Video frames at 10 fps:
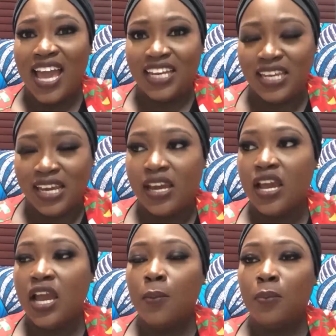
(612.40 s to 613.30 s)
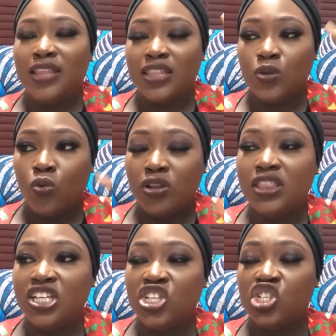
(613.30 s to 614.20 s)
idea. But that the
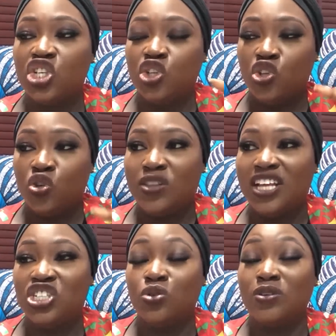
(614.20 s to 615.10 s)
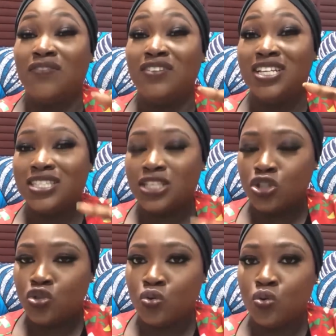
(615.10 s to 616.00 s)
one thing she knew that she could have
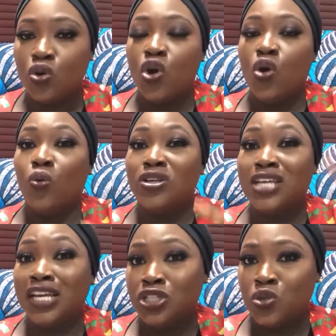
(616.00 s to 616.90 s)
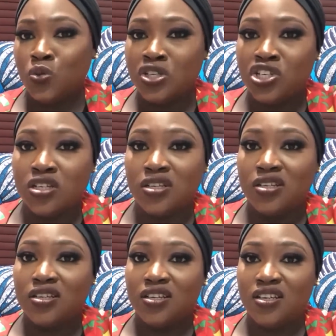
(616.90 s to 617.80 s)
listened to was her intuition.
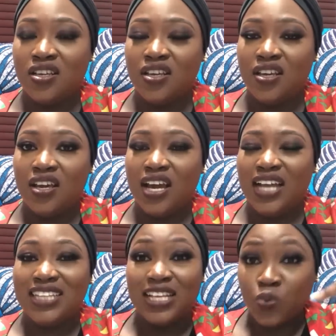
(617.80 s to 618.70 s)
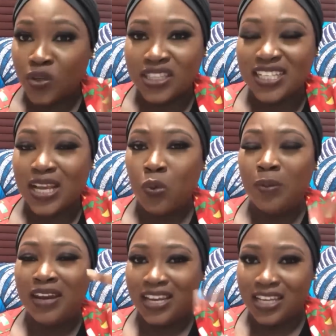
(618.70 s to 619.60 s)
And that's one thing
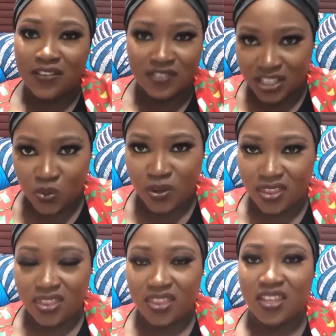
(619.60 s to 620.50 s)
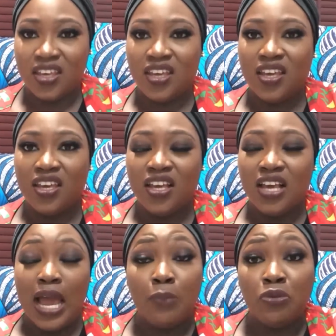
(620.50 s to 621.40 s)
that women are gifted with.
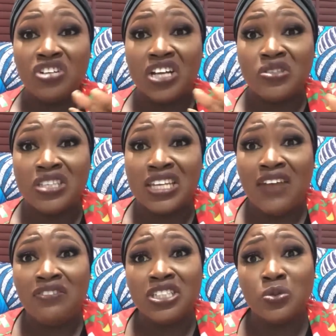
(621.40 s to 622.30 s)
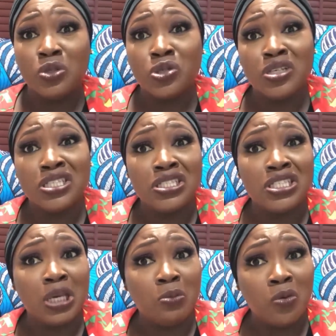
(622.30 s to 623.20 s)
I'm not trying to say that every situation is the
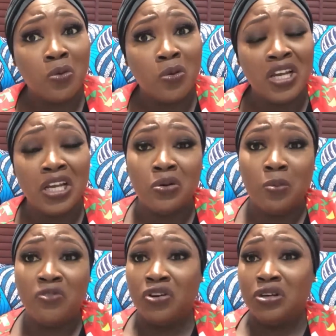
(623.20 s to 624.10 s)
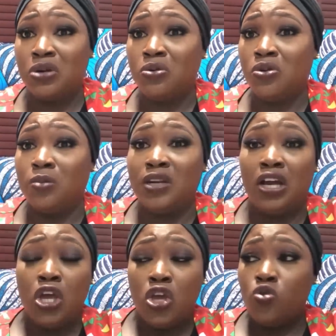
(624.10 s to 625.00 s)
same way. Look, before when I go come
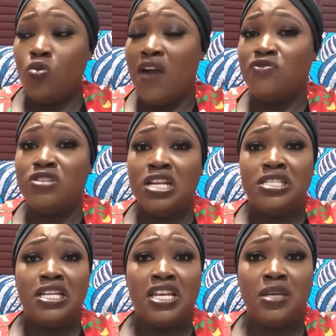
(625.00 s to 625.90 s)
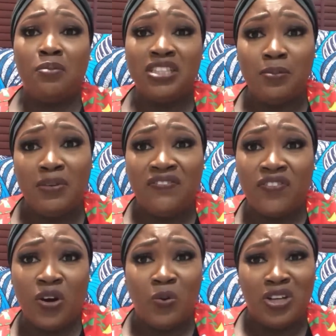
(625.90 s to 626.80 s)
now, have you dated anybody
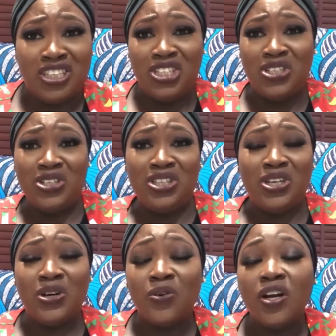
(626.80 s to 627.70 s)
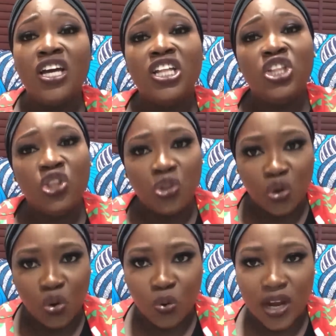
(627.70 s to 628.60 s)
before? What do you know?
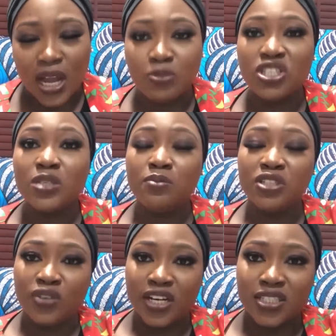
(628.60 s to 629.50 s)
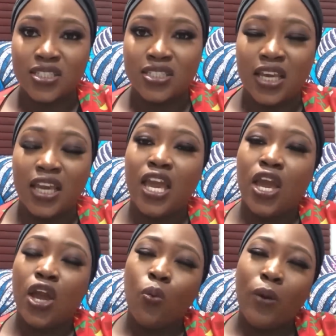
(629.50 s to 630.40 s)
No. I'm just simply trying to say,
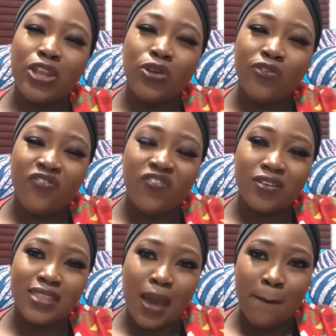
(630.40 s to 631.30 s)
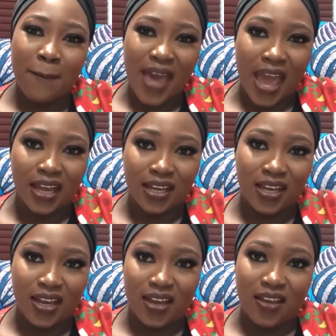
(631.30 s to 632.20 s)
when you feel that
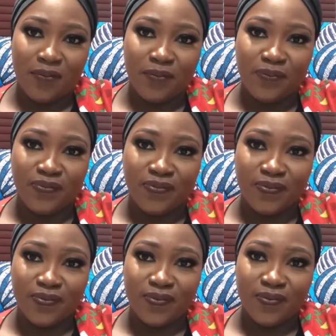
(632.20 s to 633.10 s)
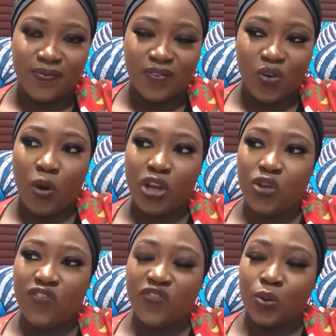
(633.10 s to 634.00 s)
pang,
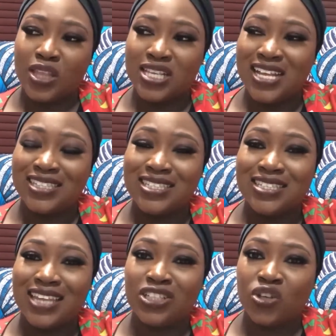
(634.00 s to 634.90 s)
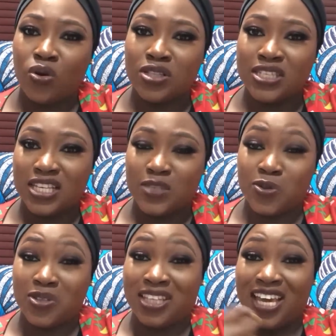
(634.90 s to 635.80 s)
when you feel there's that slight
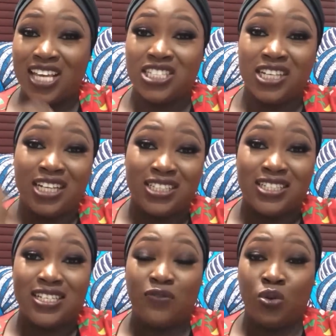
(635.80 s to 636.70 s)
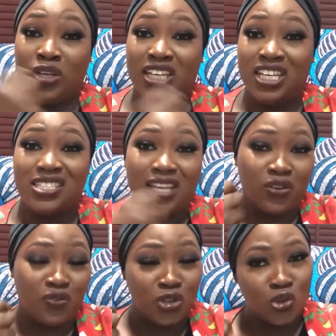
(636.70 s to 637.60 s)
contest between the angel and the devil on each
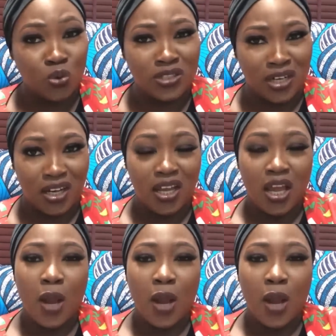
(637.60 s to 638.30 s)
side of your shoulder,